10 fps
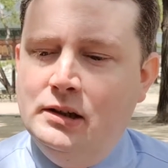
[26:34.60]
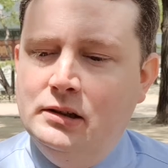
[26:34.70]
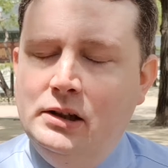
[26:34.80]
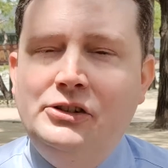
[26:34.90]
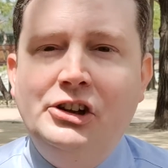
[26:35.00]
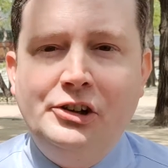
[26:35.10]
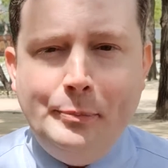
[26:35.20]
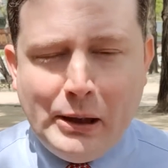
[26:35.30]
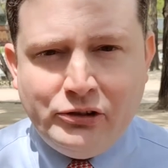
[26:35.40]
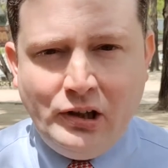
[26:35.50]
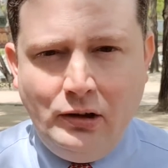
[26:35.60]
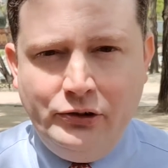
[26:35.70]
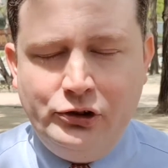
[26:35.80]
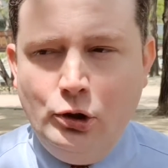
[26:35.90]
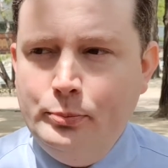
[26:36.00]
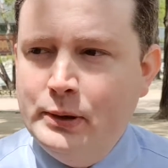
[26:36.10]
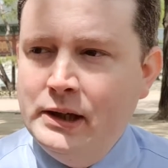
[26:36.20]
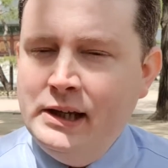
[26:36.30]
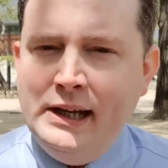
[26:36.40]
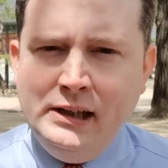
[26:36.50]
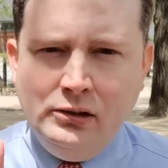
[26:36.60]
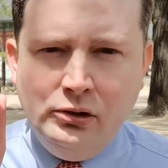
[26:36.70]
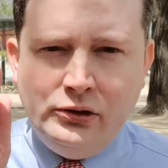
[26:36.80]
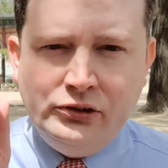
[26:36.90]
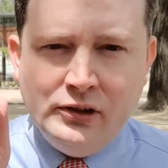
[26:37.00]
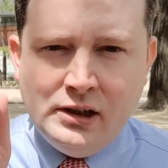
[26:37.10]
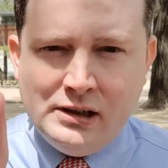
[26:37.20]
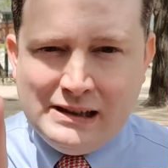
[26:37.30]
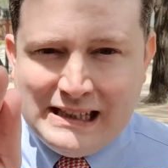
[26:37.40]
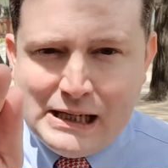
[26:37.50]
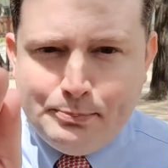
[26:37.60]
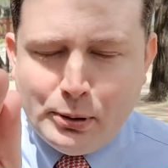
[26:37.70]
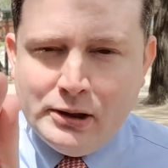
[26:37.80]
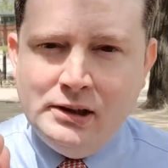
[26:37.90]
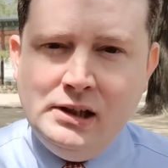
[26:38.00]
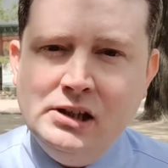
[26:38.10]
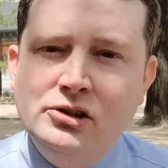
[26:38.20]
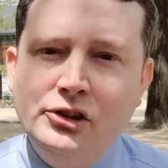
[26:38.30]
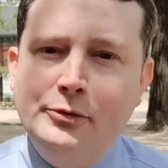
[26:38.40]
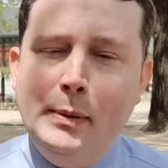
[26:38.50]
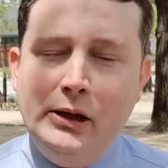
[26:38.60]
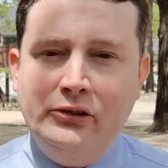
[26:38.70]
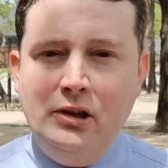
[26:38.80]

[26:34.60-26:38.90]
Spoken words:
it's a space telescope and it looks deep into space.